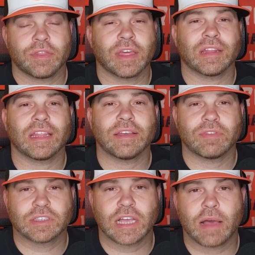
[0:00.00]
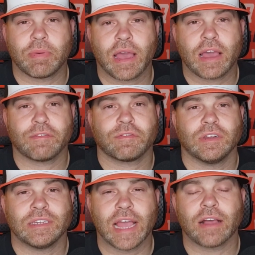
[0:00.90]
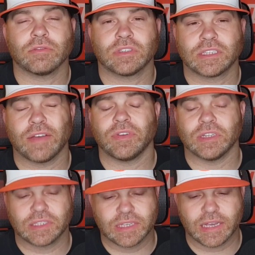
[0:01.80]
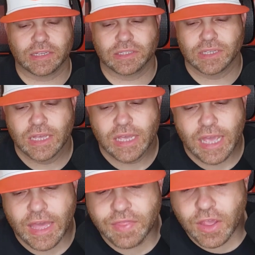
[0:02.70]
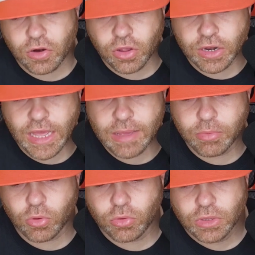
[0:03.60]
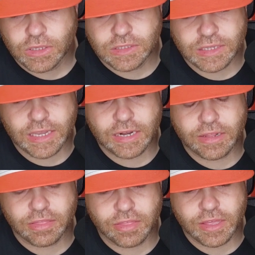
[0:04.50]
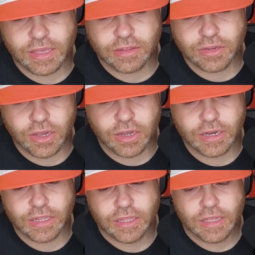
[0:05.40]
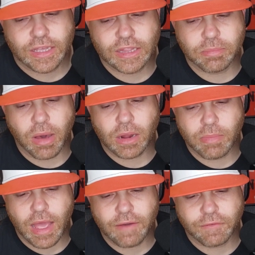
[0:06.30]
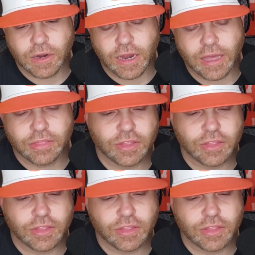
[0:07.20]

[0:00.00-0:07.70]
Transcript: They leave the top half down 7-6, and they are unable to get anything done in the bottom half of the ninth.